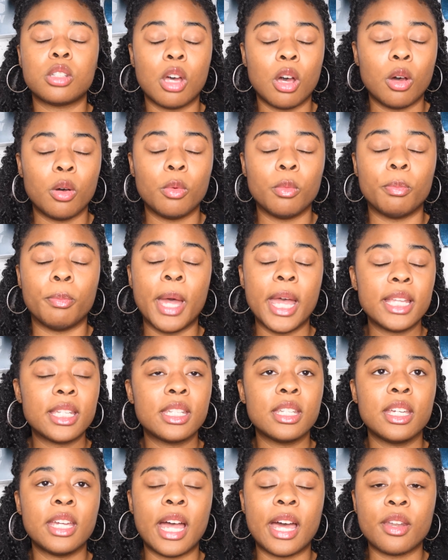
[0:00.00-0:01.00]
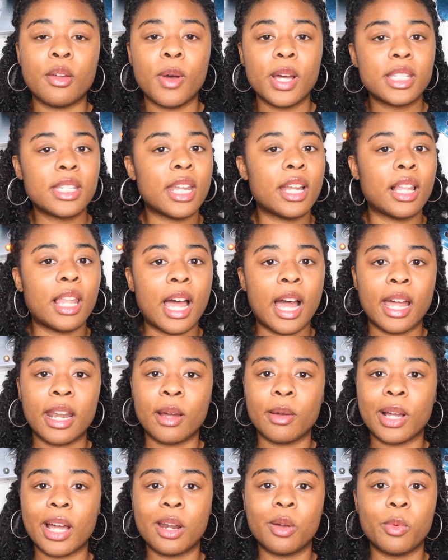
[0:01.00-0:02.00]
So basically, I know I said a lot
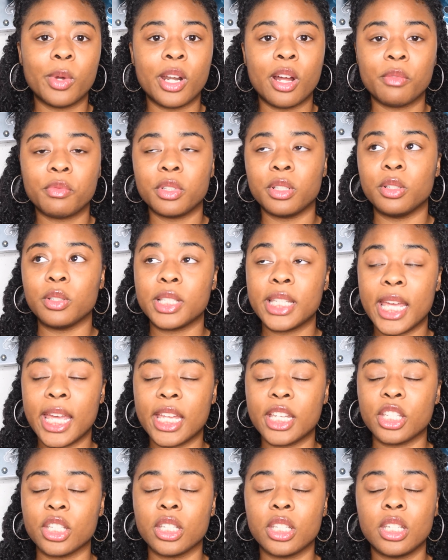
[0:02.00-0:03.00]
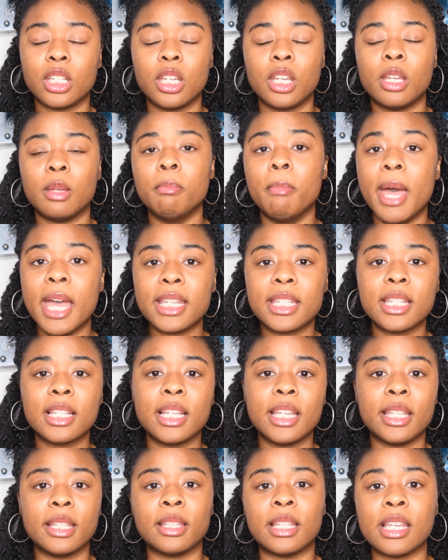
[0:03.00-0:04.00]
and I kind of went off a little tangent.
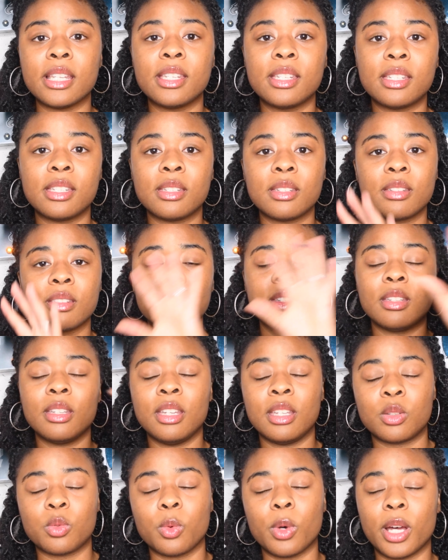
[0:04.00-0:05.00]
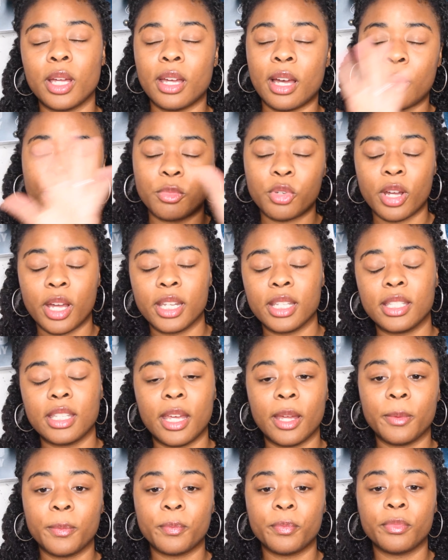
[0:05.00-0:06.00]
Basically, this is what I'm trying to
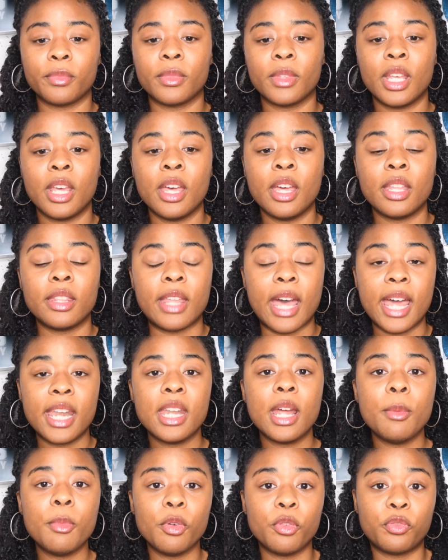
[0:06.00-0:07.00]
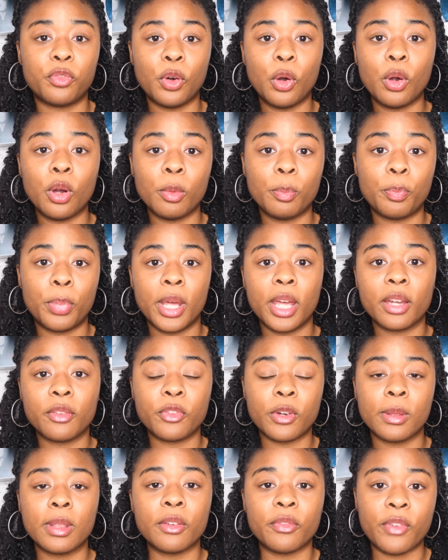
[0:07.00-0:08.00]
say. That number four
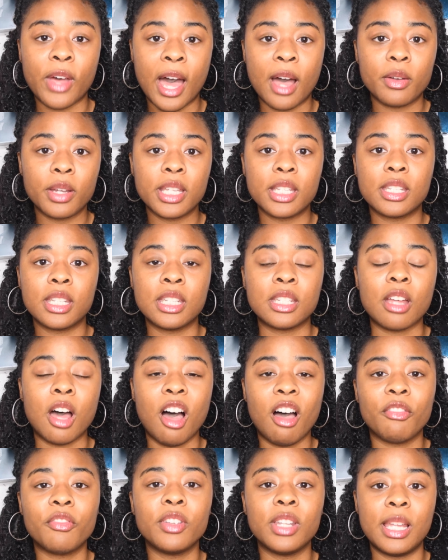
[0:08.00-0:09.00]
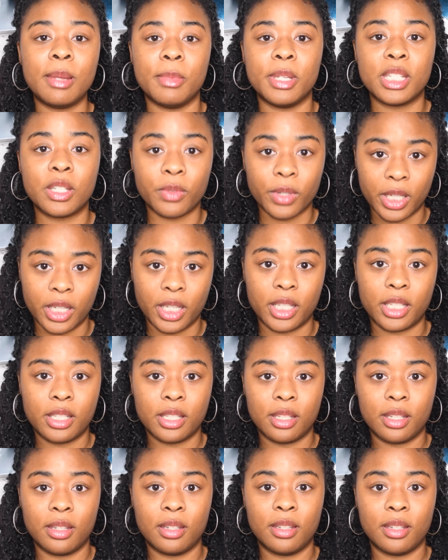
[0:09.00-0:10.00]
pick from the Falcons is off limits for
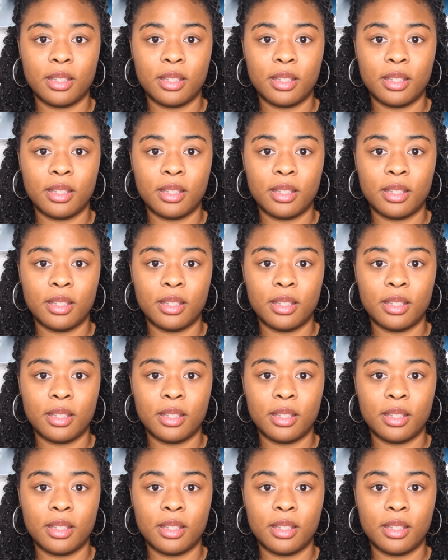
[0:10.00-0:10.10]
us.